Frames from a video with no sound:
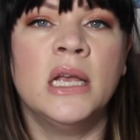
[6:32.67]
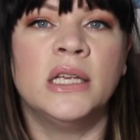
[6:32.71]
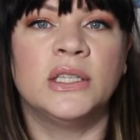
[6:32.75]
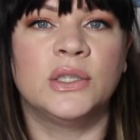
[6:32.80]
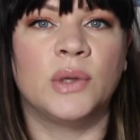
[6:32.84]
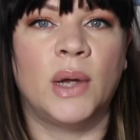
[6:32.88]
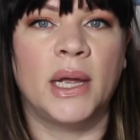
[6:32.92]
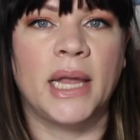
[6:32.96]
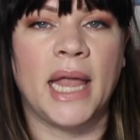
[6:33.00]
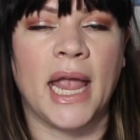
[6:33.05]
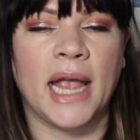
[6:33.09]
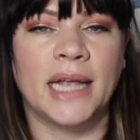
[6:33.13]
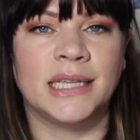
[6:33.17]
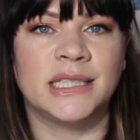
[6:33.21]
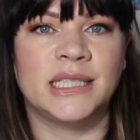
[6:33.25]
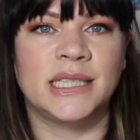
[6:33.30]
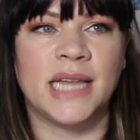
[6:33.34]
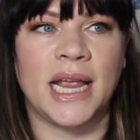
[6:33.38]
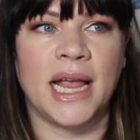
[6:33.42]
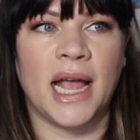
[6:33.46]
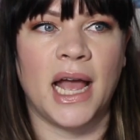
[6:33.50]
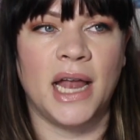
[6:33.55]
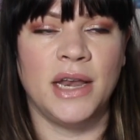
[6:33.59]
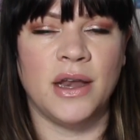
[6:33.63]
So I can't
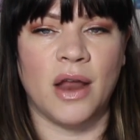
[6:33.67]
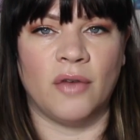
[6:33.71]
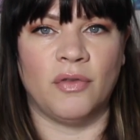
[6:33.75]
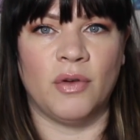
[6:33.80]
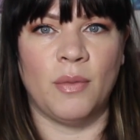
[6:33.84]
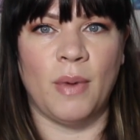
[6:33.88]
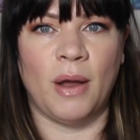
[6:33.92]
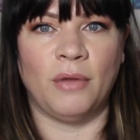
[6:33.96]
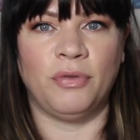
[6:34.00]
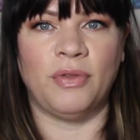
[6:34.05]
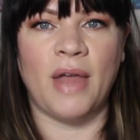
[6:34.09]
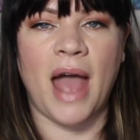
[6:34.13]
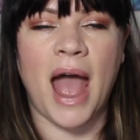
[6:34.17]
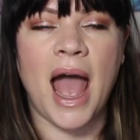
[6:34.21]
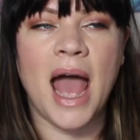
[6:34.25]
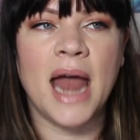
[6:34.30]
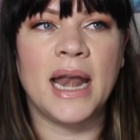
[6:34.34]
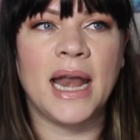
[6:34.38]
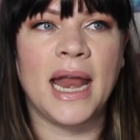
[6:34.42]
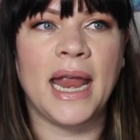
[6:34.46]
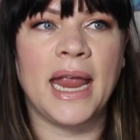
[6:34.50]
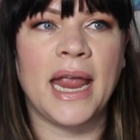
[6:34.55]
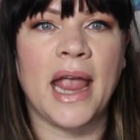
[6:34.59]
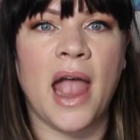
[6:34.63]
say enough about
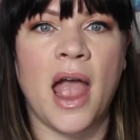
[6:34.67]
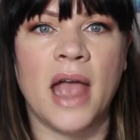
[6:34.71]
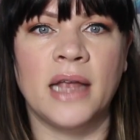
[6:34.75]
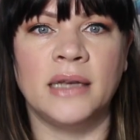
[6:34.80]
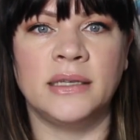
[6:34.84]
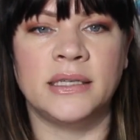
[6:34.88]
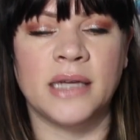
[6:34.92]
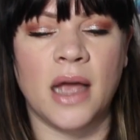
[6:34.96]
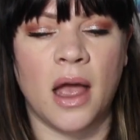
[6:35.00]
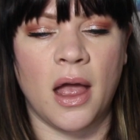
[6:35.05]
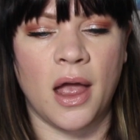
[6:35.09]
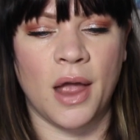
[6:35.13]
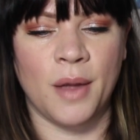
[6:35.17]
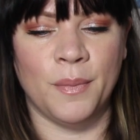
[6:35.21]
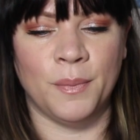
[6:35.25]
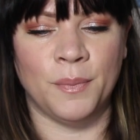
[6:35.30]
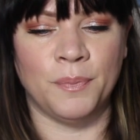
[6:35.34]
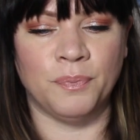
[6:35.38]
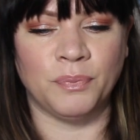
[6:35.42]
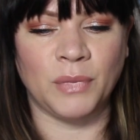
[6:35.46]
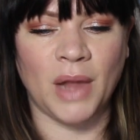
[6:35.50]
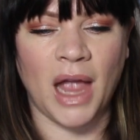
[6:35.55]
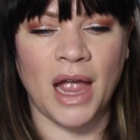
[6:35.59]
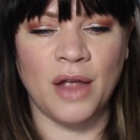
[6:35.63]
that. And
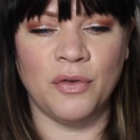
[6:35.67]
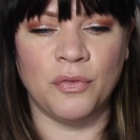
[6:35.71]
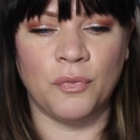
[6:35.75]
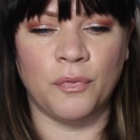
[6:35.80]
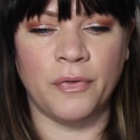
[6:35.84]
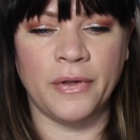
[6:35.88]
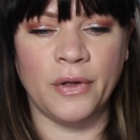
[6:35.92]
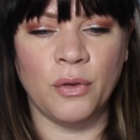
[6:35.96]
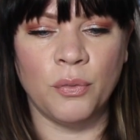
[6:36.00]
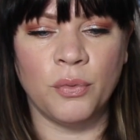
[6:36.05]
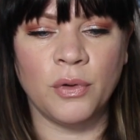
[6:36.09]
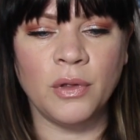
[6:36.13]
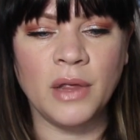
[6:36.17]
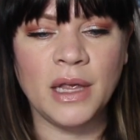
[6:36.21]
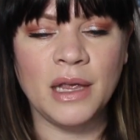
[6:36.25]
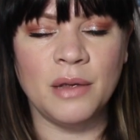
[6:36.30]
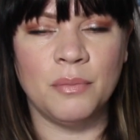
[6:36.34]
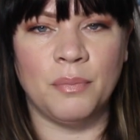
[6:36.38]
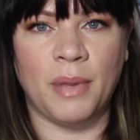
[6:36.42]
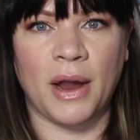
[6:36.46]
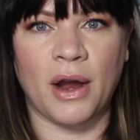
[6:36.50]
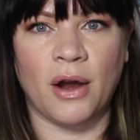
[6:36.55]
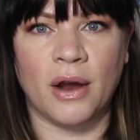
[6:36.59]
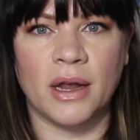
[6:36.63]
I feel really
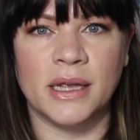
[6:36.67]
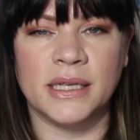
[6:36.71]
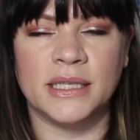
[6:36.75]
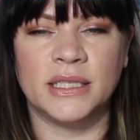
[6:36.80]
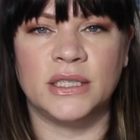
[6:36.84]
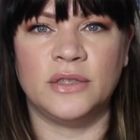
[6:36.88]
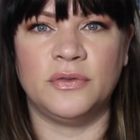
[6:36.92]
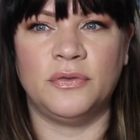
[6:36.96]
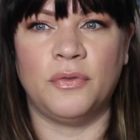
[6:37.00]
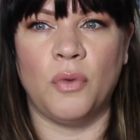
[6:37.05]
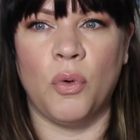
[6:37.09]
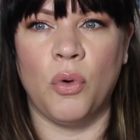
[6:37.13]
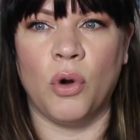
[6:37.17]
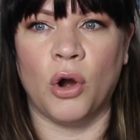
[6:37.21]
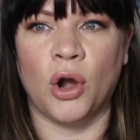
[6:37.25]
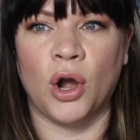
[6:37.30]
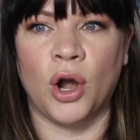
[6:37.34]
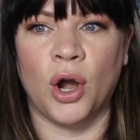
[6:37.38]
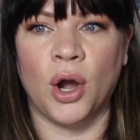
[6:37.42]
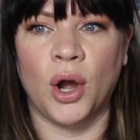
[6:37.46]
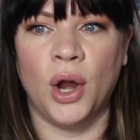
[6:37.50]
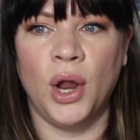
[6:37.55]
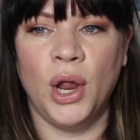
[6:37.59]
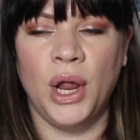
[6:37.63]
embarrassed
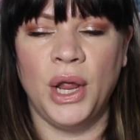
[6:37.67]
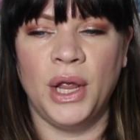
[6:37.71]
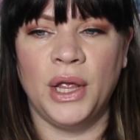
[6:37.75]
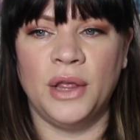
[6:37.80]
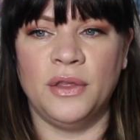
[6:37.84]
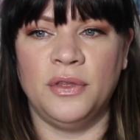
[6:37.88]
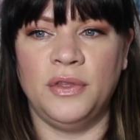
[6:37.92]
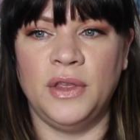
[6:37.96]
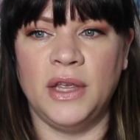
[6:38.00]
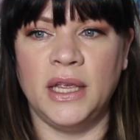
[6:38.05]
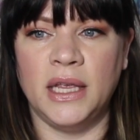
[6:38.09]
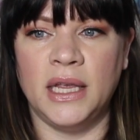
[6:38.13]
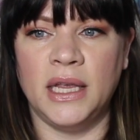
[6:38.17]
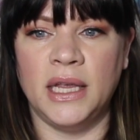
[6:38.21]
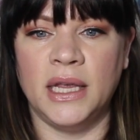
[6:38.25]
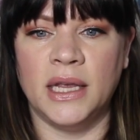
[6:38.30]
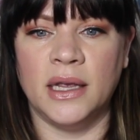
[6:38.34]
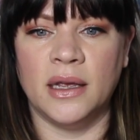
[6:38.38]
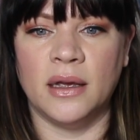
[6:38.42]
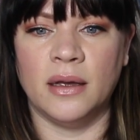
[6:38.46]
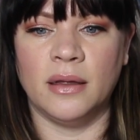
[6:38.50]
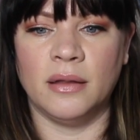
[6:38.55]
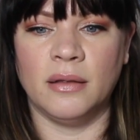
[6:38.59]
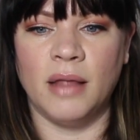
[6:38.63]
for
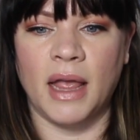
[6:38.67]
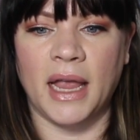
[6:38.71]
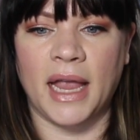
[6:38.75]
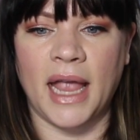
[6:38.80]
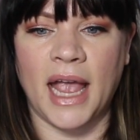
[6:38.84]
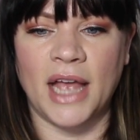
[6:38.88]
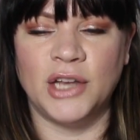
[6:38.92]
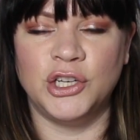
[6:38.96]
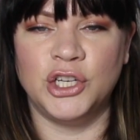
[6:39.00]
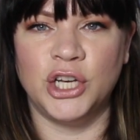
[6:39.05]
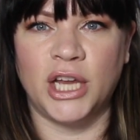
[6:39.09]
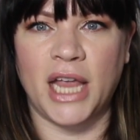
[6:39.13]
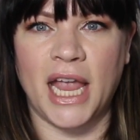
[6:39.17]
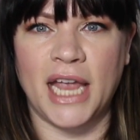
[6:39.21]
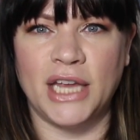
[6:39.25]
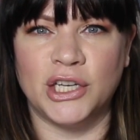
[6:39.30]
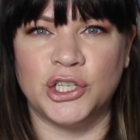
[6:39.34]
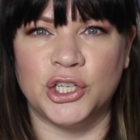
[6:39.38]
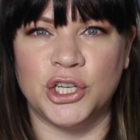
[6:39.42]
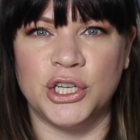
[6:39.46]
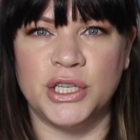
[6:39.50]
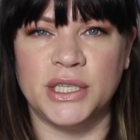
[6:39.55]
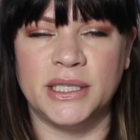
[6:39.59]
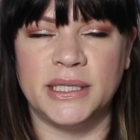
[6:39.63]
the like
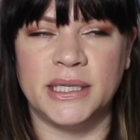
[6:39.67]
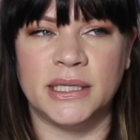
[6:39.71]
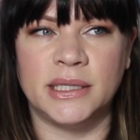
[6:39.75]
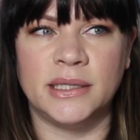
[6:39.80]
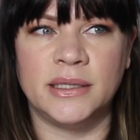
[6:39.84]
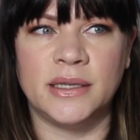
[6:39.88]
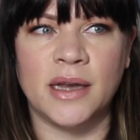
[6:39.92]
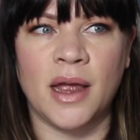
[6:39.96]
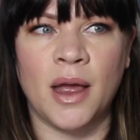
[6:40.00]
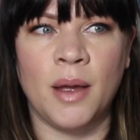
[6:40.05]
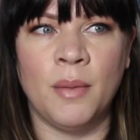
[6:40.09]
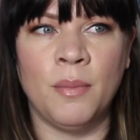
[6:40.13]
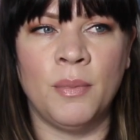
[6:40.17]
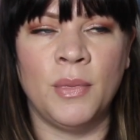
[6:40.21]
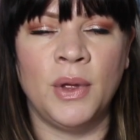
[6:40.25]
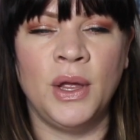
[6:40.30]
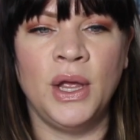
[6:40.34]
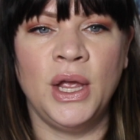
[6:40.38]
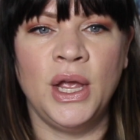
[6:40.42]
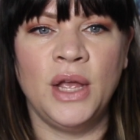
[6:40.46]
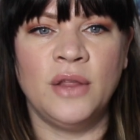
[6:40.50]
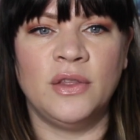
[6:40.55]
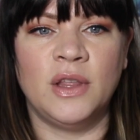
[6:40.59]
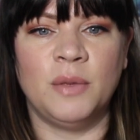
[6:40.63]
education system
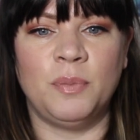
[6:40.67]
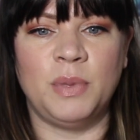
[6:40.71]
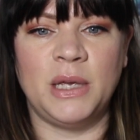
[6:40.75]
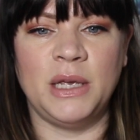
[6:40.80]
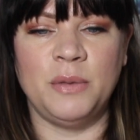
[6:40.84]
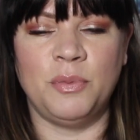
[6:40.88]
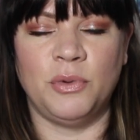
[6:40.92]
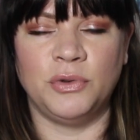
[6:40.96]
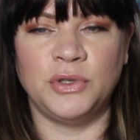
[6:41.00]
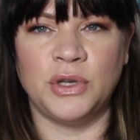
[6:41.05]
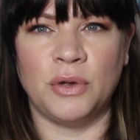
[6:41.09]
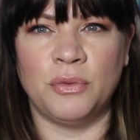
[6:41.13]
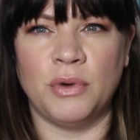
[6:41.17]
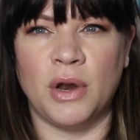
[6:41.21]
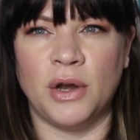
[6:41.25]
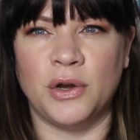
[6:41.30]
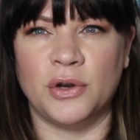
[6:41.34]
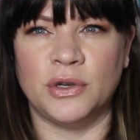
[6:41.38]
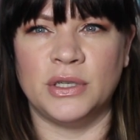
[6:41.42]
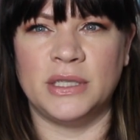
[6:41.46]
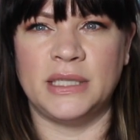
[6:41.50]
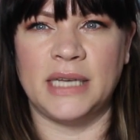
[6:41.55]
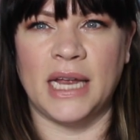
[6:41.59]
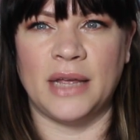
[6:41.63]
that people don't
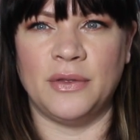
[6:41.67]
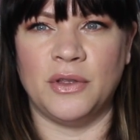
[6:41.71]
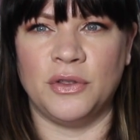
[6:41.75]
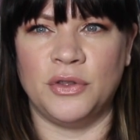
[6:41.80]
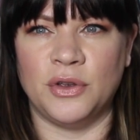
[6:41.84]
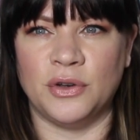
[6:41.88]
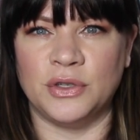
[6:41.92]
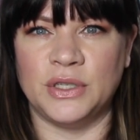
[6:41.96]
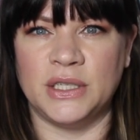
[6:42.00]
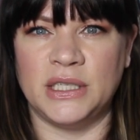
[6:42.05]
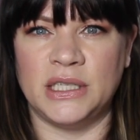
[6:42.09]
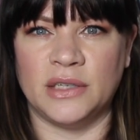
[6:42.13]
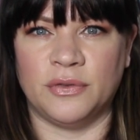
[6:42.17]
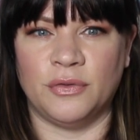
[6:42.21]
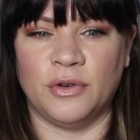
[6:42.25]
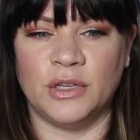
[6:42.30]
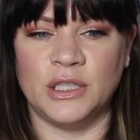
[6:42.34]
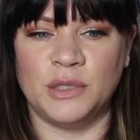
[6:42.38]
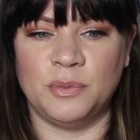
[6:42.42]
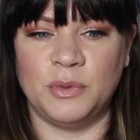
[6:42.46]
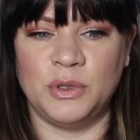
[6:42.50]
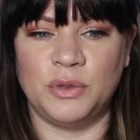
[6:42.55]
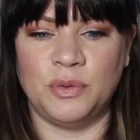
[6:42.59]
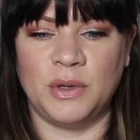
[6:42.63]
understand that there's a
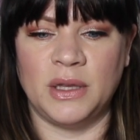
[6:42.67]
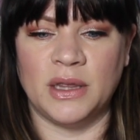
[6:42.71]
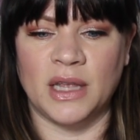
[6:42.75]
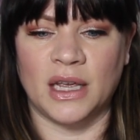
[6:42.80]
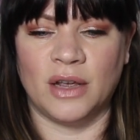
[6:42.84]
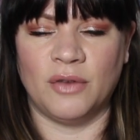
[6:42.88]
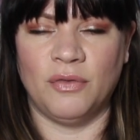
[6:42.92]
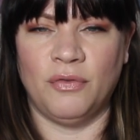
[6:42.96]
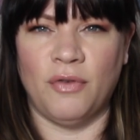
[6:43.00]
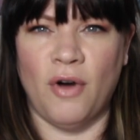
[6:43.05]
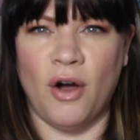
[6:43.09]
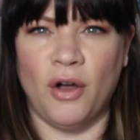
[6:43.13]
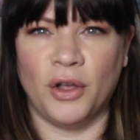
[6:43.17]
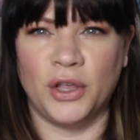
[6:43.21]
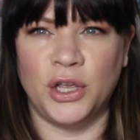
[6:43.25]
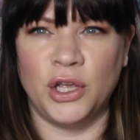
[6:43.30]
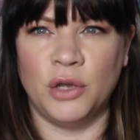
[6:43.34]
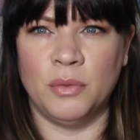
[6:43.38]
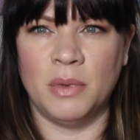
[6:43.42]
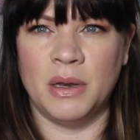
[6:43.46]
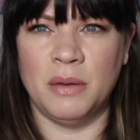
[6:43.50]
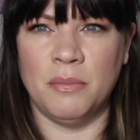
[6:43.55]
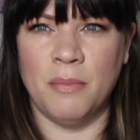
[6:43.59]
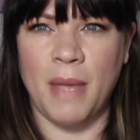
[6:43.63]
difference between like
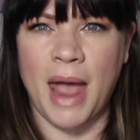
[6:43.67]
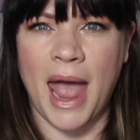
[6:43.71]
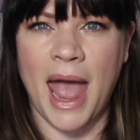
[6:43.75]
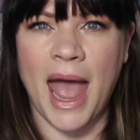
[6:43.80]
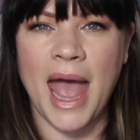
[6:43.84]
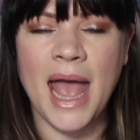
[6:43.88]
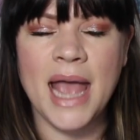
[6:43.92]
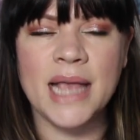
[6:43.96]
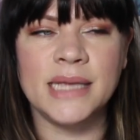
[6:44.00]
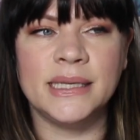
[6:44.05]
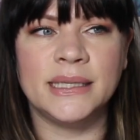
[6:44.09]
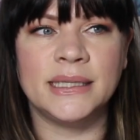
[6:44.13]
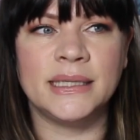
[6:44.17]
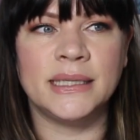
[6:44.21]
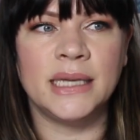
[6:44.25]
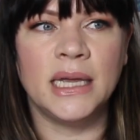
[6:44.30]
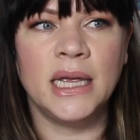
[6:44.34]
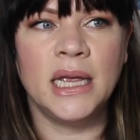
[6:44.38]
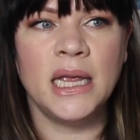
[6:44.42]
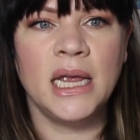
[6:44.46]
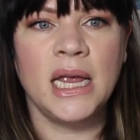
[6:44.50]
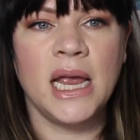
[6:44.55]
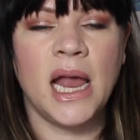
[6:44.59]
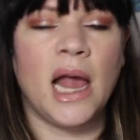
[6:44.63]
volume and mass.